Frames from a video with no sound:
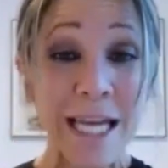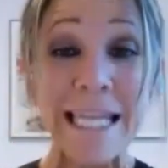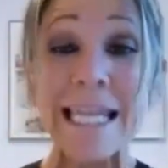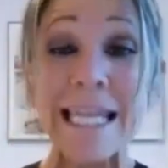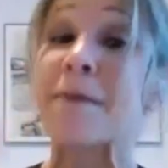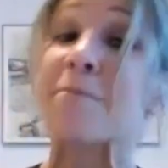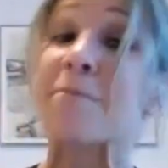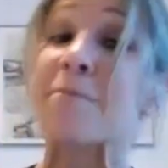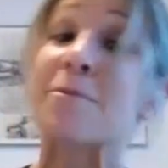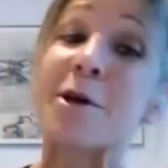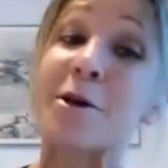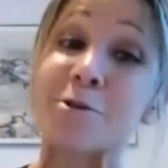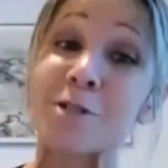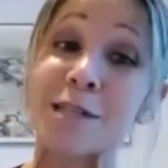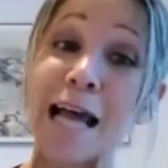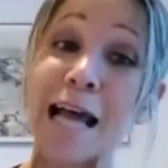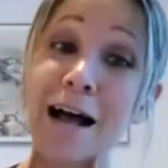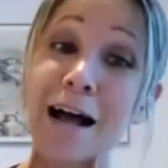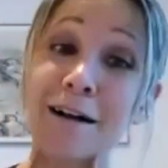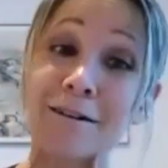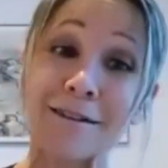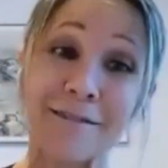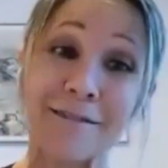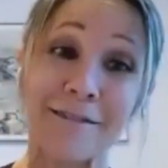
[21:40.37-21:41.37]
we keep those
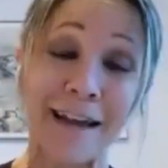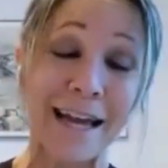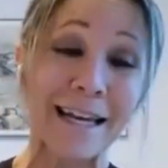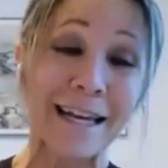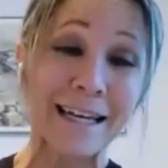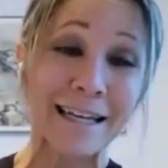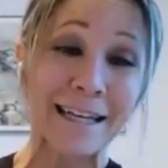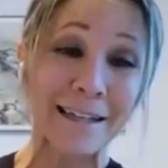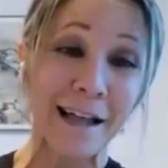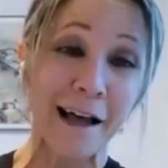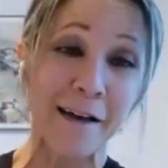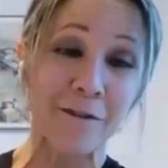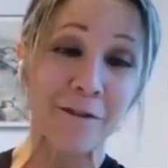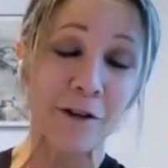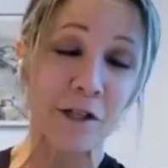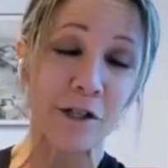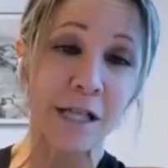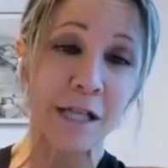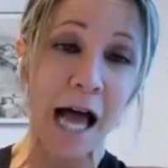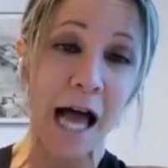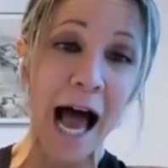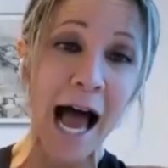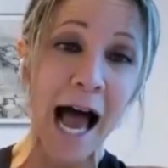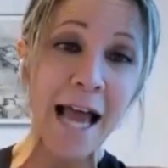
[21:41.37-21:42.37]
elevated
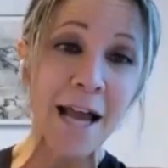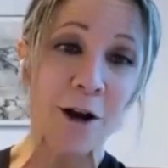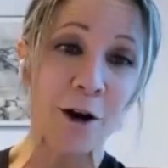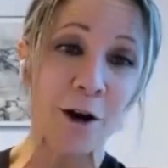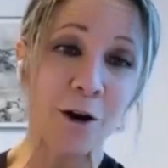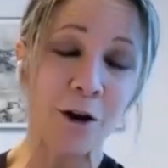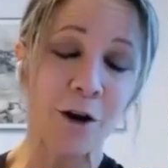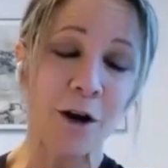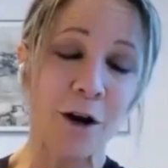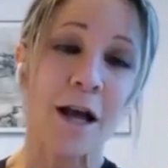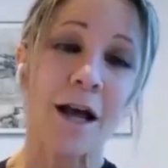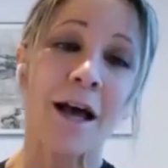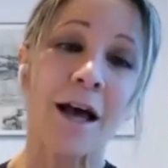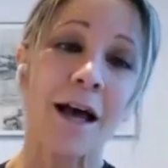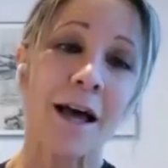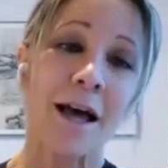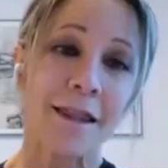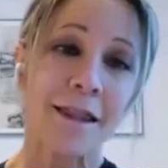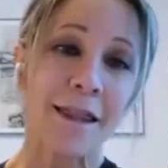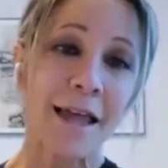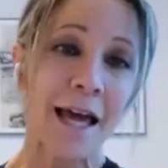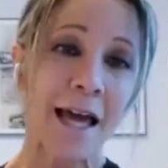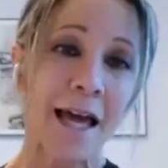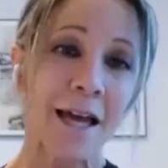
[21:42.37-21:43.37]
levels higher,
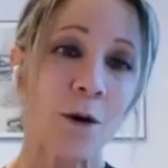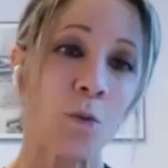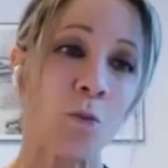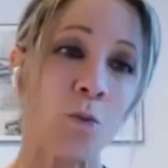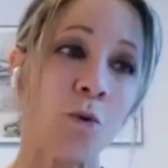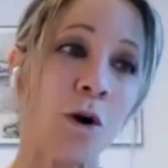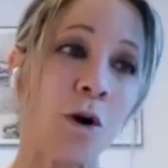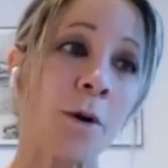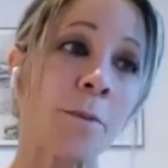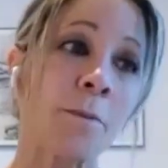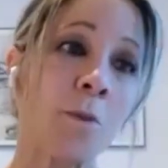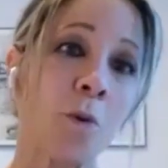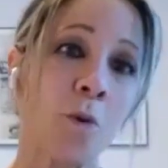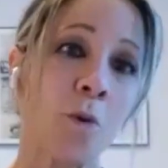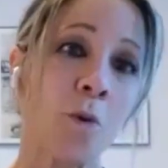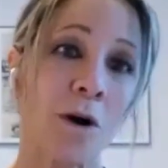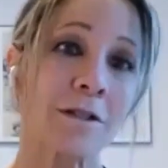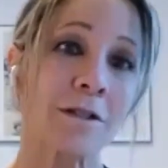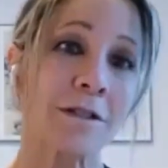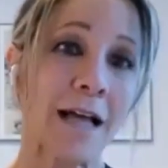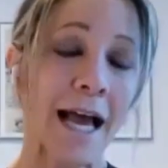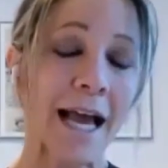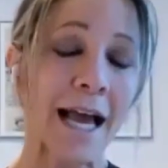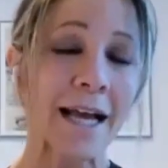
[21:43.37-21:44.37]
then we're more
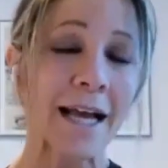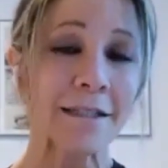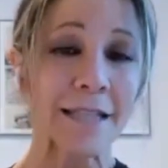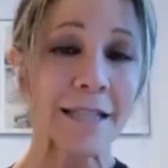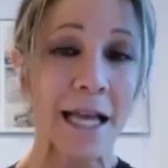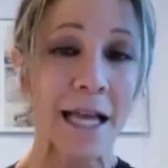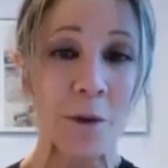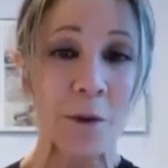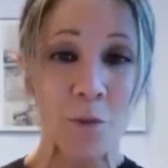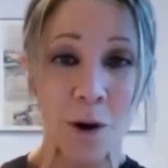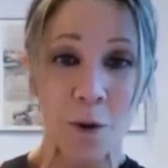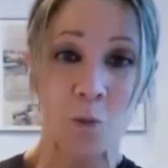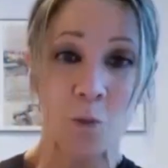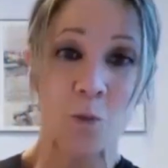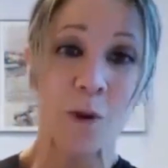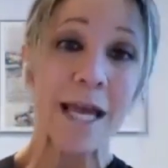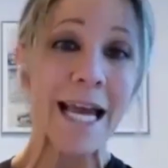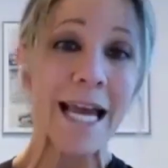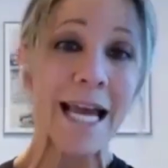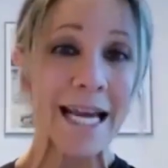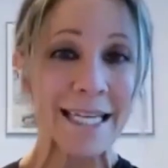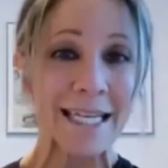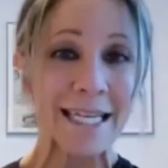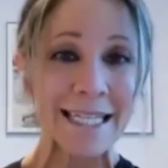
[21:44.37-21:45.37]
likely when
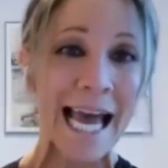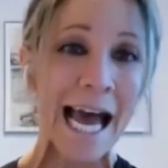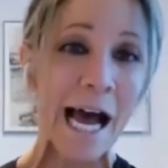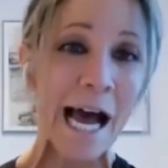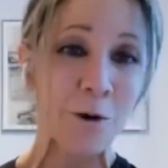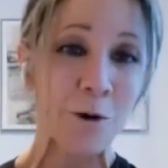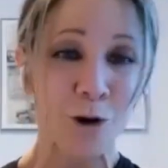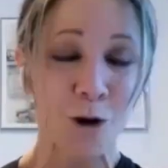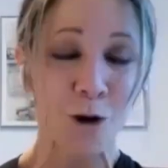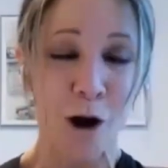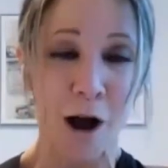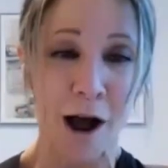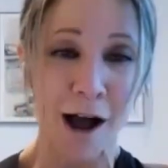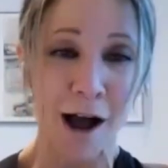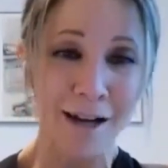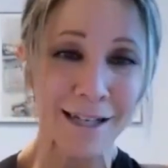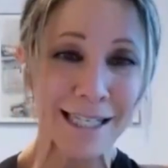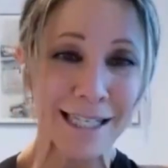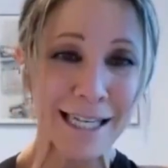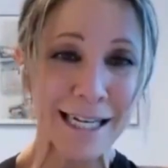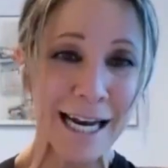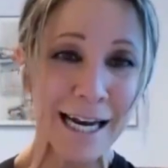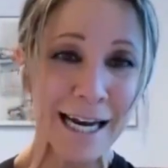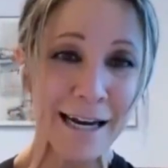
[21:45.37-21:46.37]
we encounter
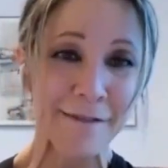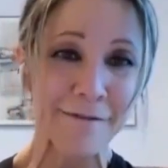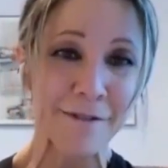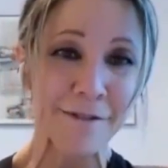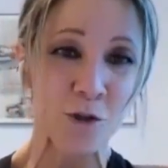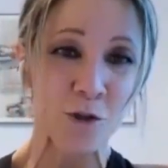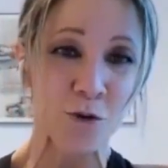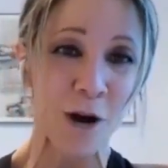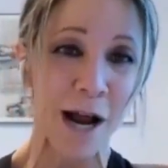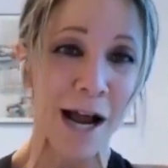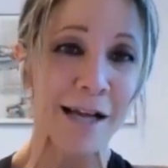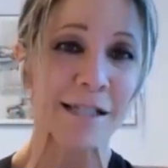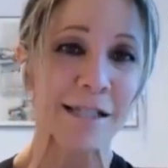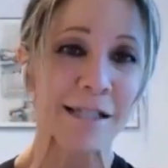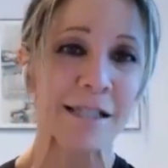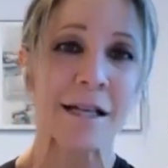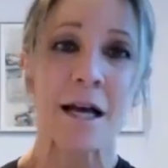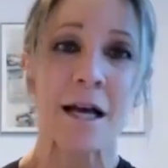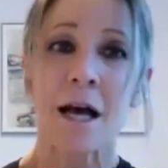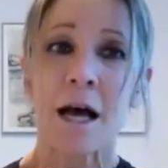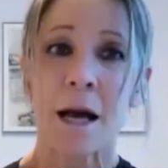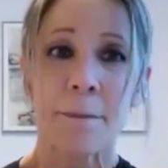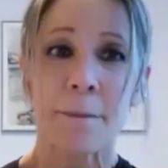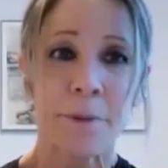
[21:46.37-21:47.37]
oxidative stress,
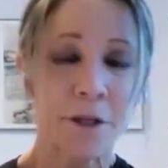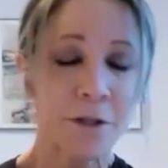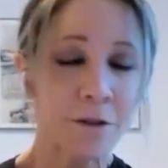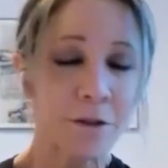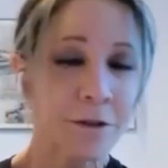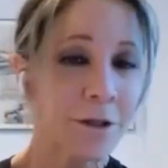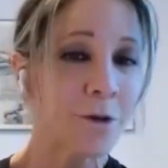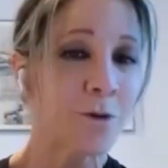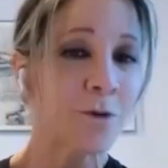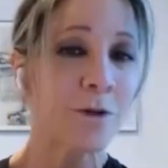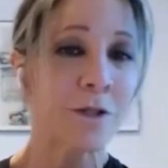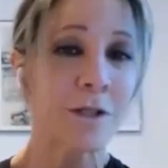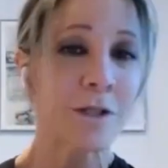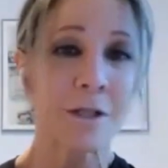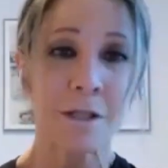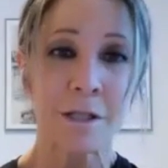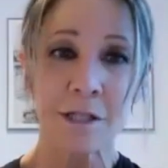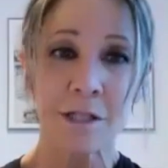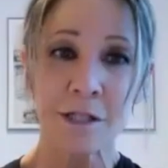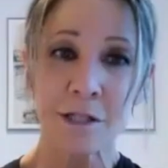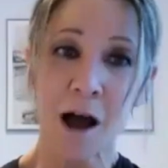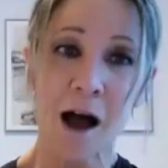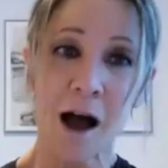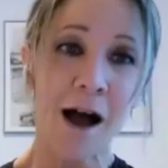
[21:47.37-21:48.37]

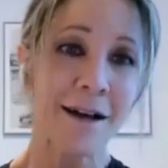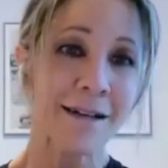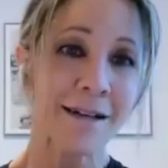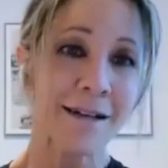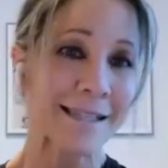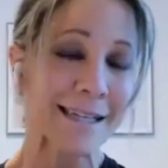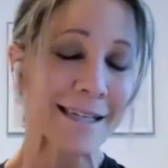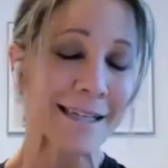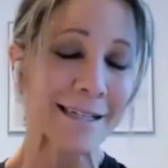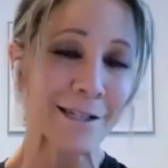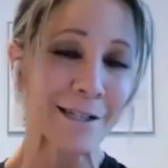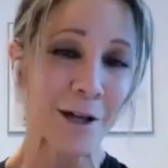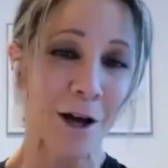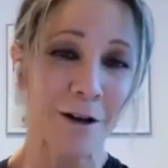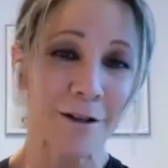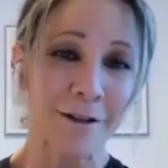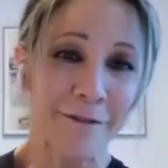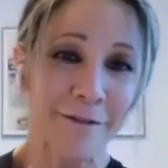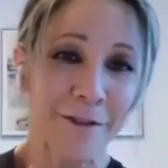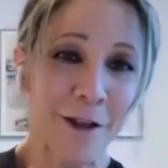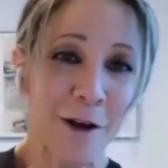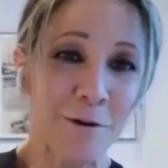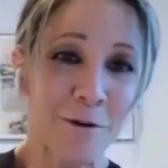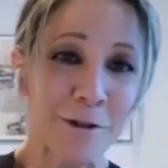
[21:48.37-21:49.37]
pollutants, toxins, all
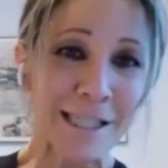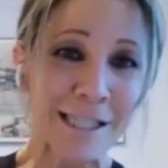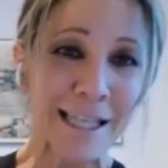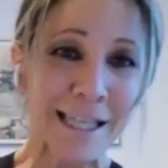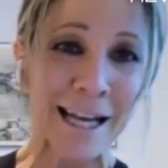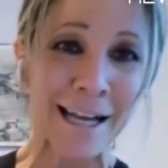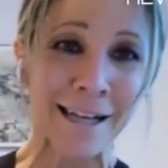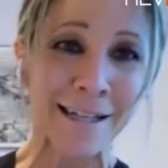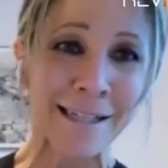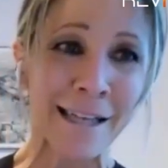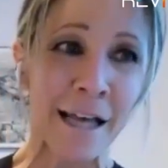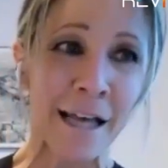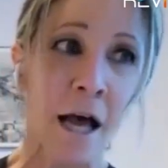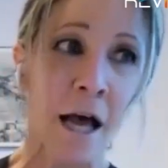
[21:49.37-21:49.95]
of those things,